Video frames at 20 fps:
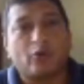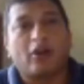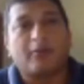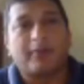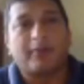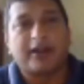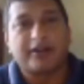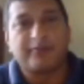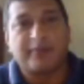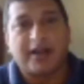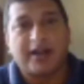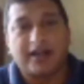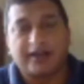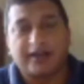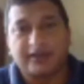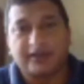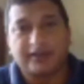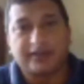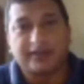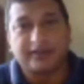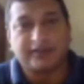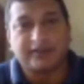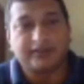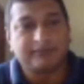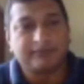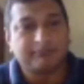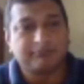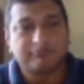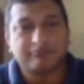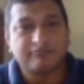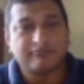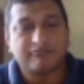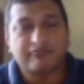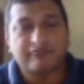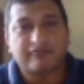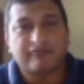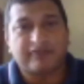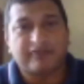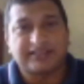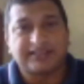call money market
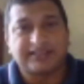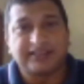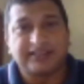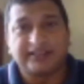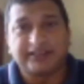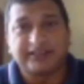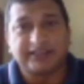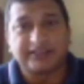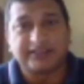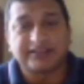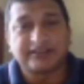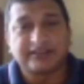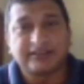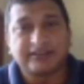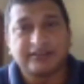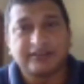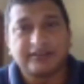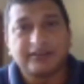facilities.